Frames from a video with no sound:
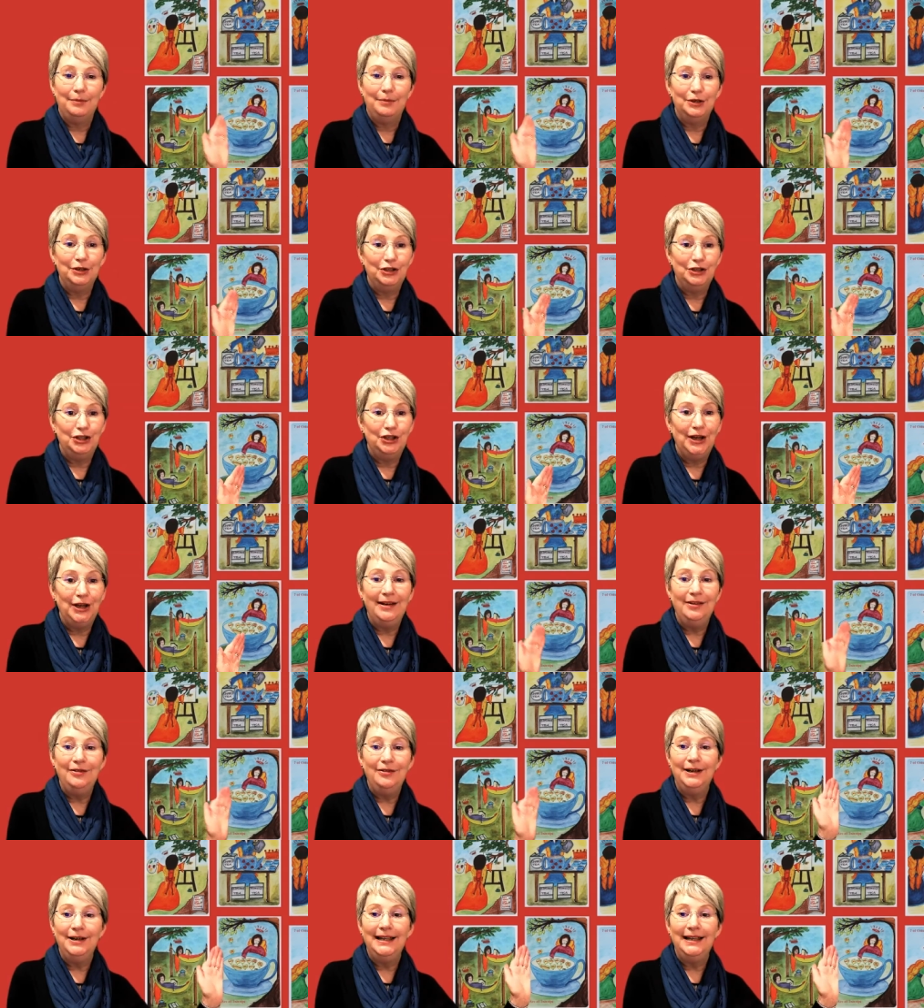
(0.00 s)
But
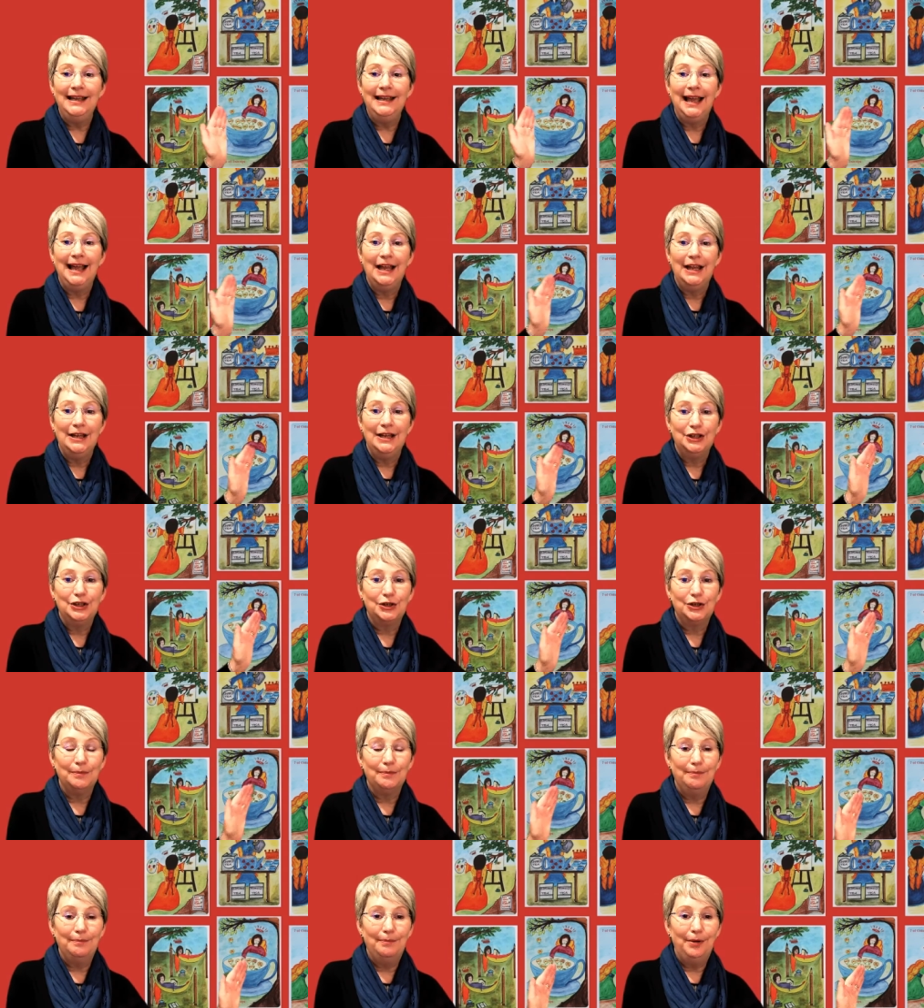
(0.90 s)
generally,
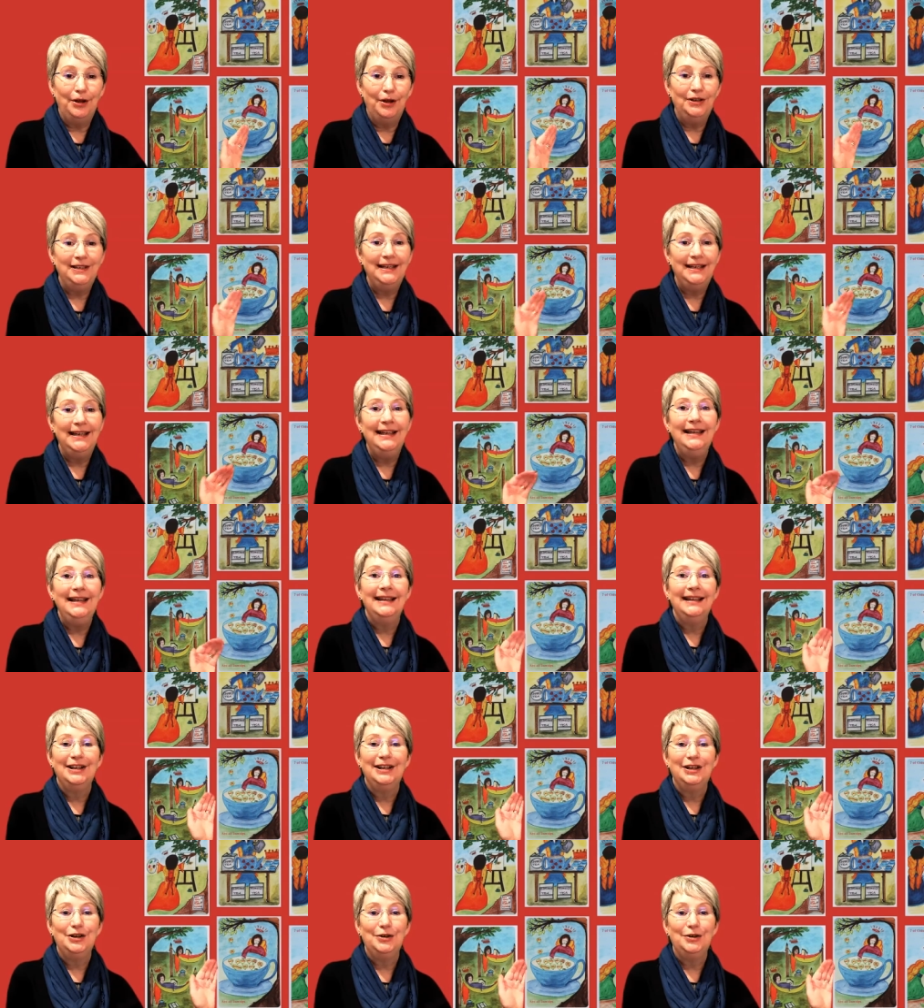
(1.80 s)
somebody
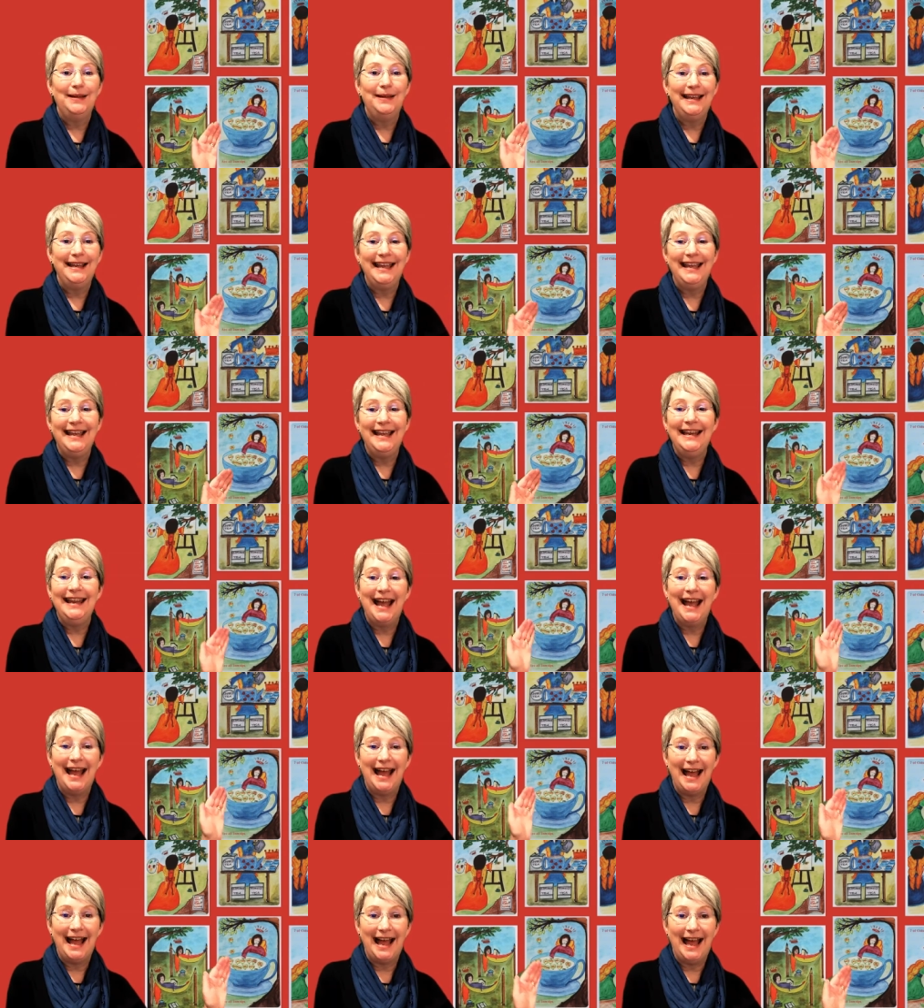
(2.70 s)
coming
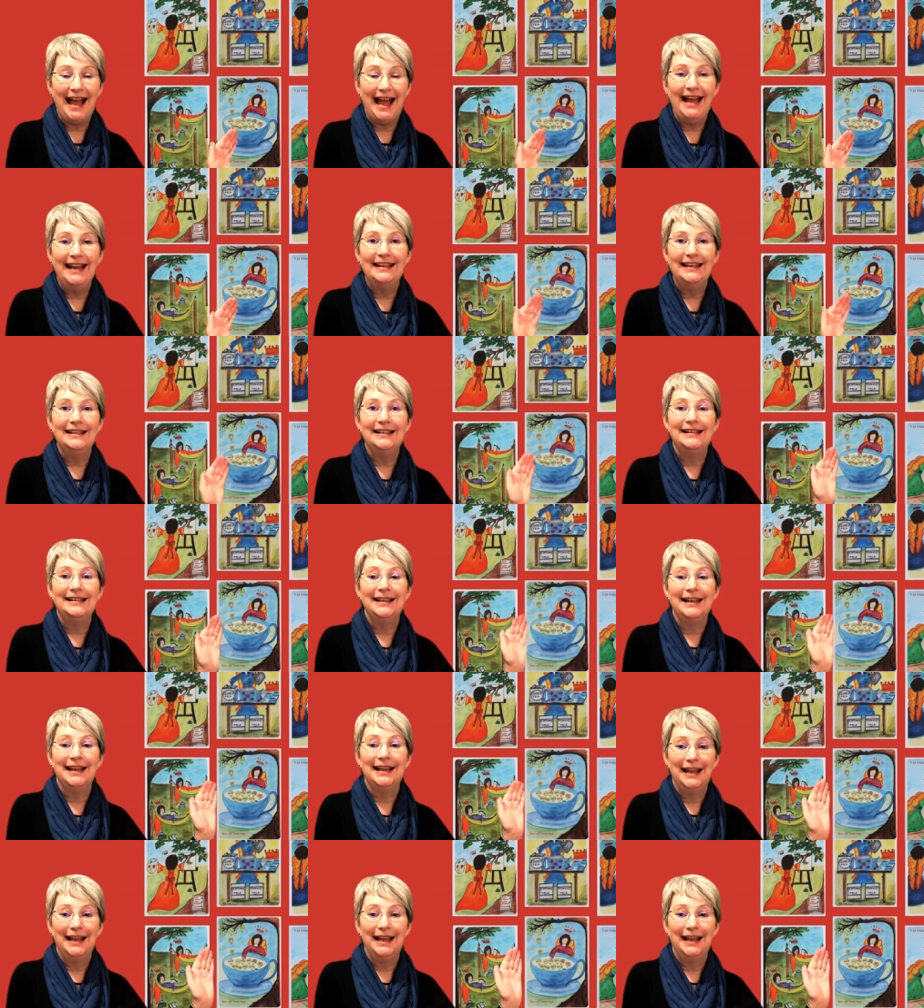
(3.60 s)
in and